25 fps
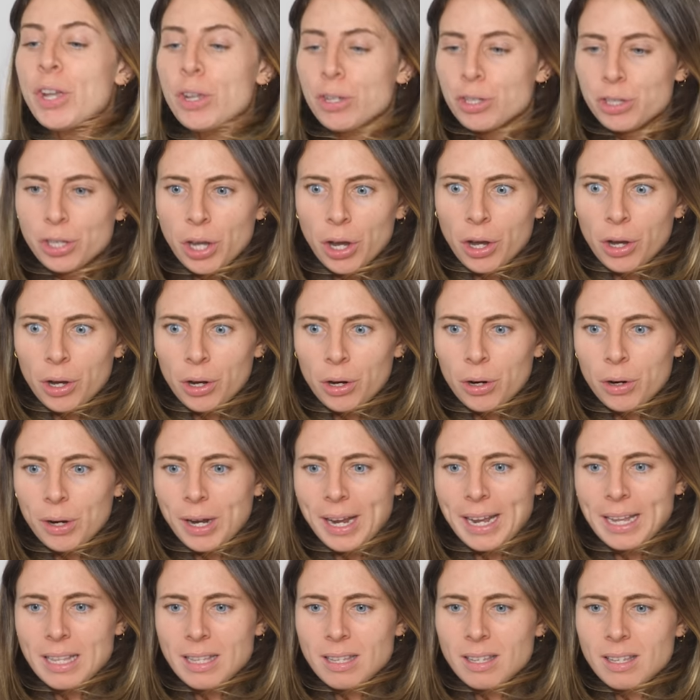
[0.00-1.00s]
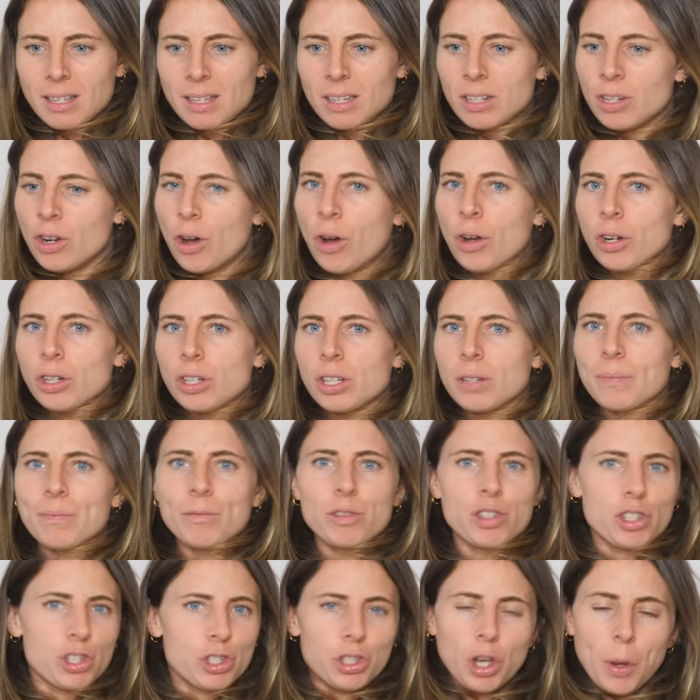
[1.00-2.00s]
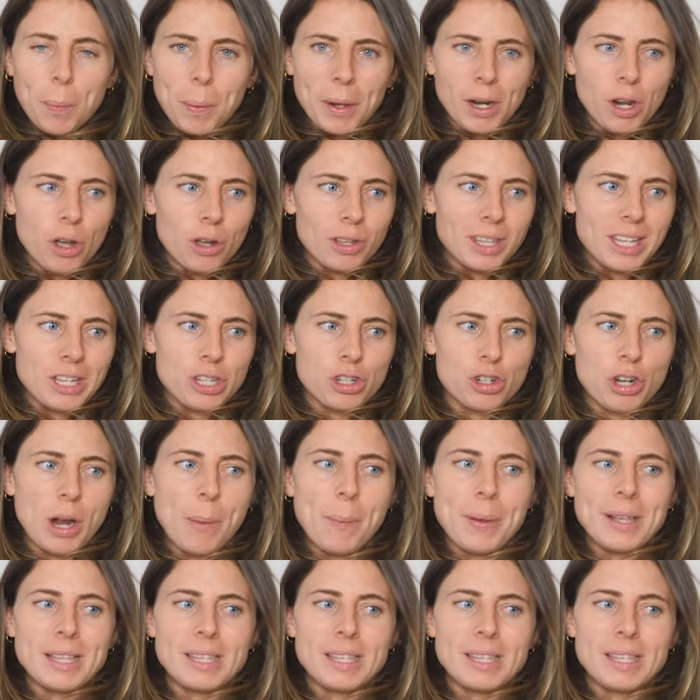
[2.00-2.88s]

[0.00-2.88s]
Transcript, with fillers: So it's not super long this trip,